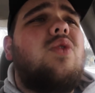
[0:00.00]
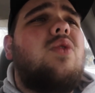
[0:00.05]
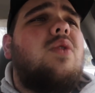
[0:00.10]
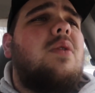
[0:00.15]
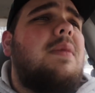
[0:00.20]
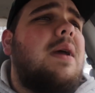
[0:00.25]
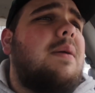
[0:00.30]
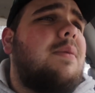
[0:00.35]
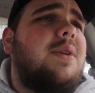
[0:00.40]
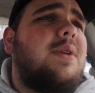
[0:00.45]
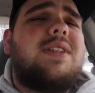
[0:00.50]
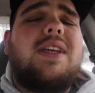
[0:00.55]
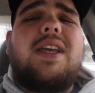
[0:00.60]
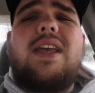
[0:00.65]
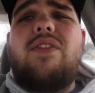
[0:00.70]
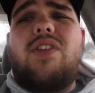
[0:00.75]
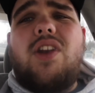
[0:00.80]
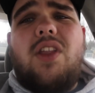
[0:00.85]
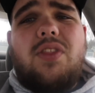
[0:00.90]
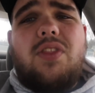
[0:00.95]
remember to
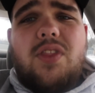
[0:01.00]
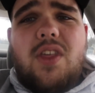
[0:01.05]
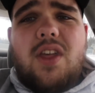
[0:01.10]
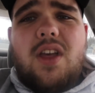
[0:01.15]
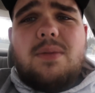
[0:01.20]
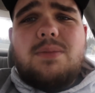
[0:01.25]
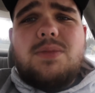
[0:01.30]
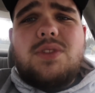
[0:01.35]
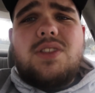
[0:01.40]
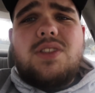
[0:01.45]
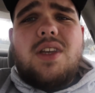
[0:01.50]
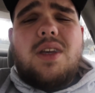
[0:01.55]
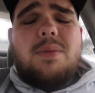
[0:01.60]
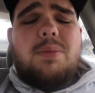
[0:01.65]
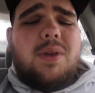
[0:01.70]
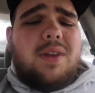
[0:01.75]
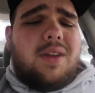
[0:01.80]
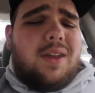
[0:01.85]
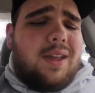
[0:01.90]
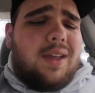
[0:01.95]
give it a thumbs up.
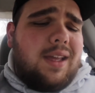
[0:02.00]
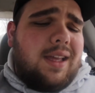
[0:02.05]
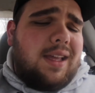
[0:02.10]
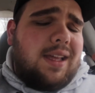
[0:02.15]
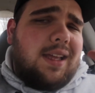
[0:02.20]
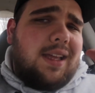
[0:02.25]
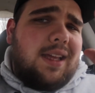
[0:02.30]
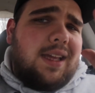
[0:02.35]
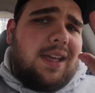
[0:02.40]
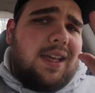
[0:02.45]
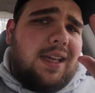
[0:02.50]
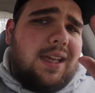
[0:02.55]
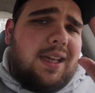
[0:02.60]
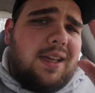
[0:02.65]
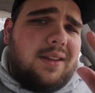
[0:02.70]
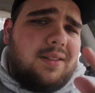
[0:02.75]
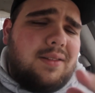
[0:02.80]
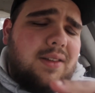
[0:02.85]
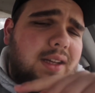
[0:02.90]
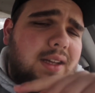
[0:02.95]

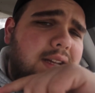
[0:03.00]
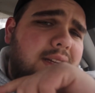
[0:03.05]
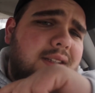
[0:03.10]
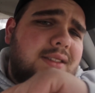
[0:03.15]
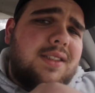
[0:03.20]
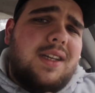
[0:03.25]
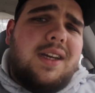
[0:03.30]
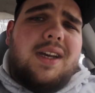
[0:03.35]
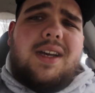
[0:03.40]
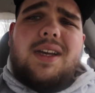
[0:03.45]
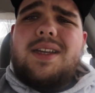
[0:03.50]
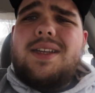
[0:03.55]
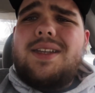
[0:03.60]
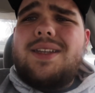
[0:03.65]
And, uh,